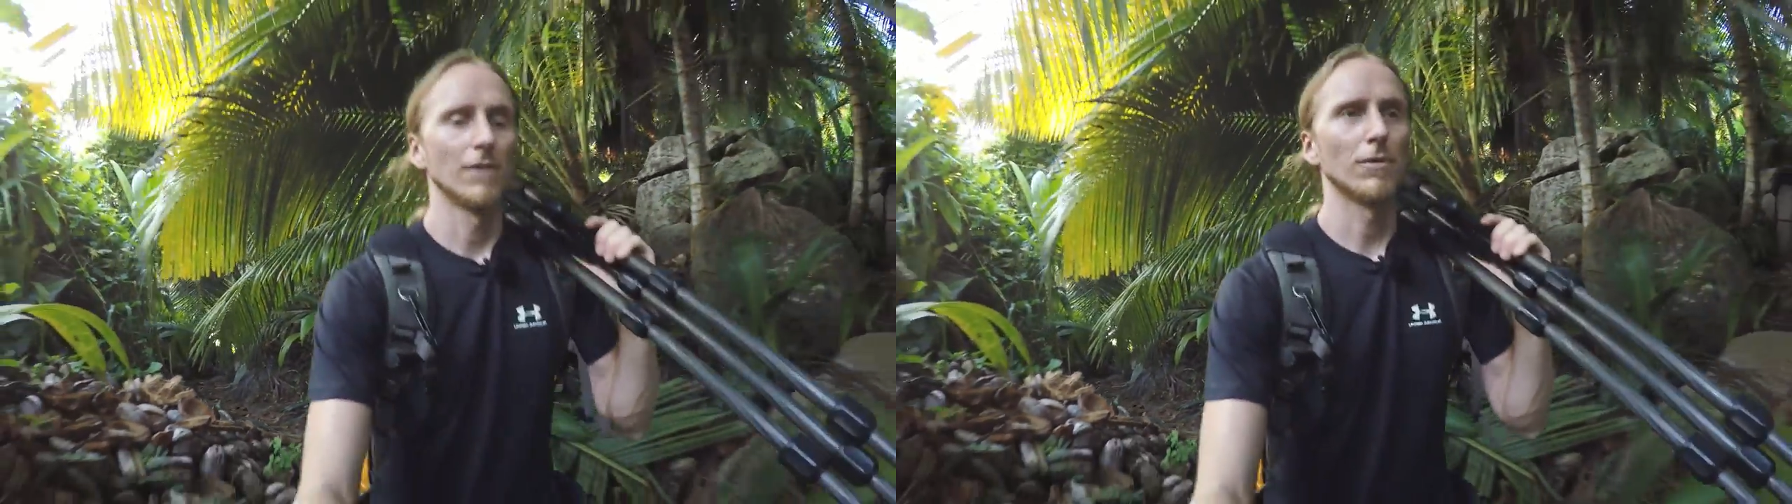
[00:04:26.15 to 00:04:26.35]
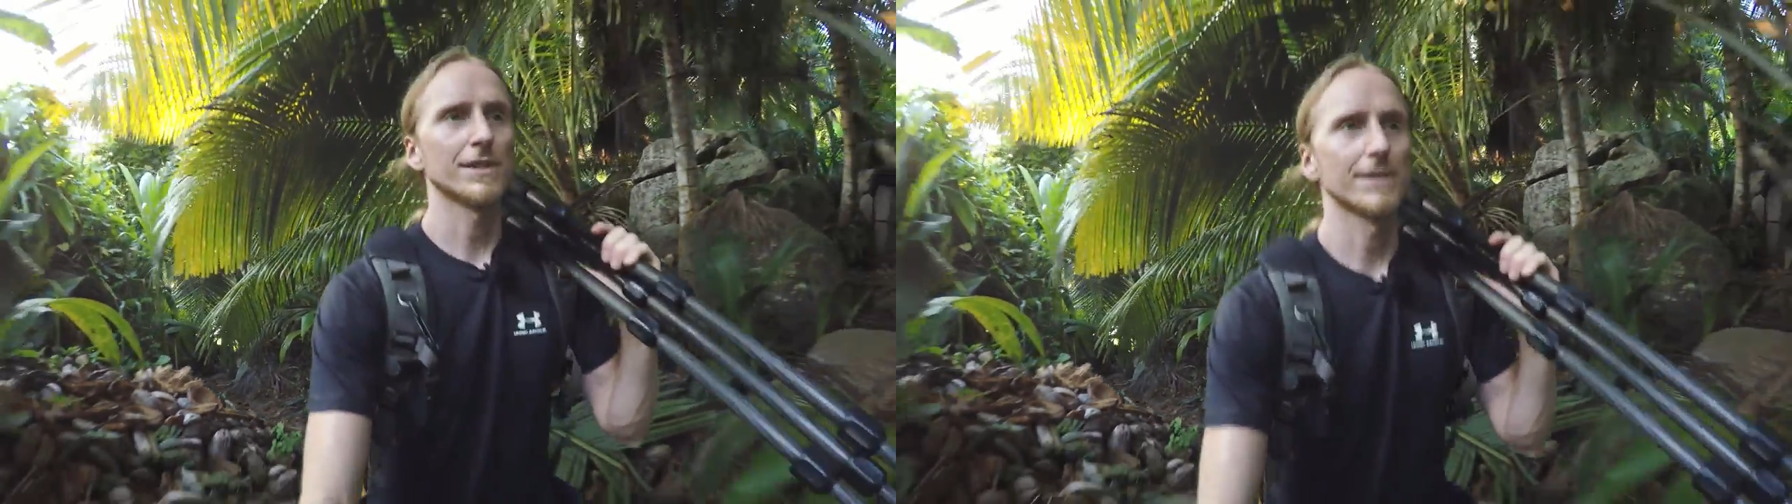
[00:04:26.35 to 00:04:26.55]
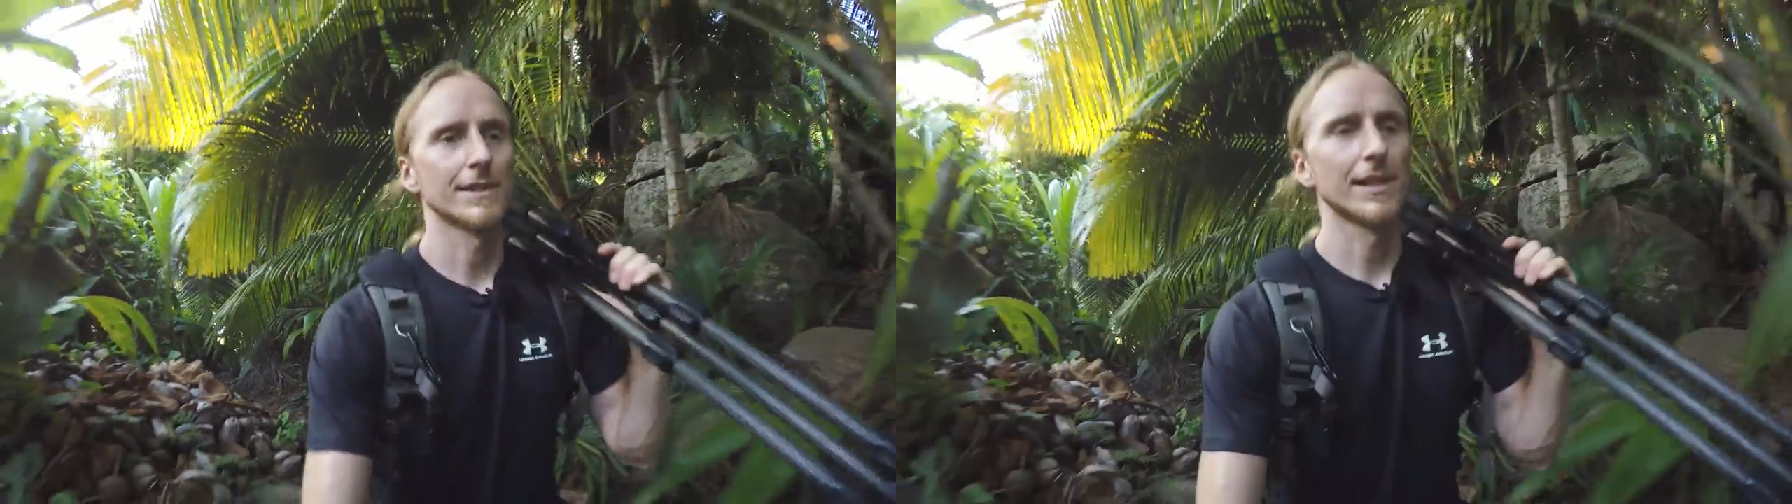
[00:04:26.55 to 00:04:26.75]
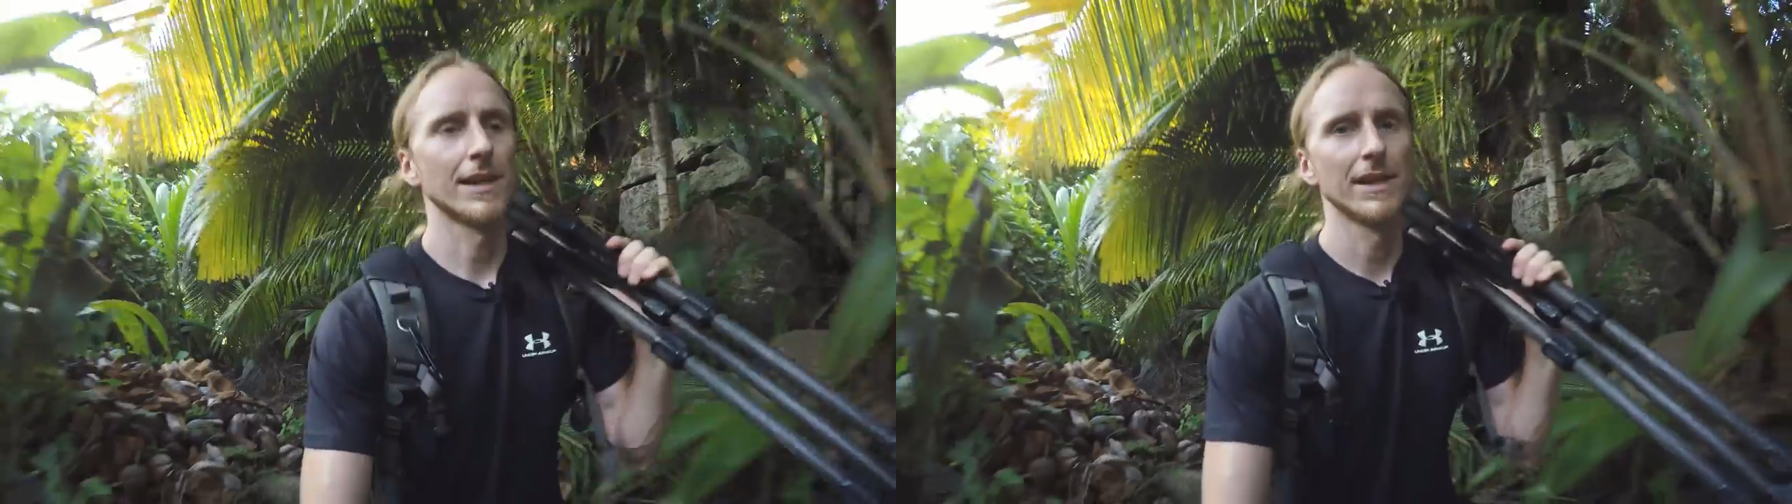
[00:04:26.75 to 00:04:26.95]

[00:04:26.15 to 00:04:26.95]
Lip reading: wasn't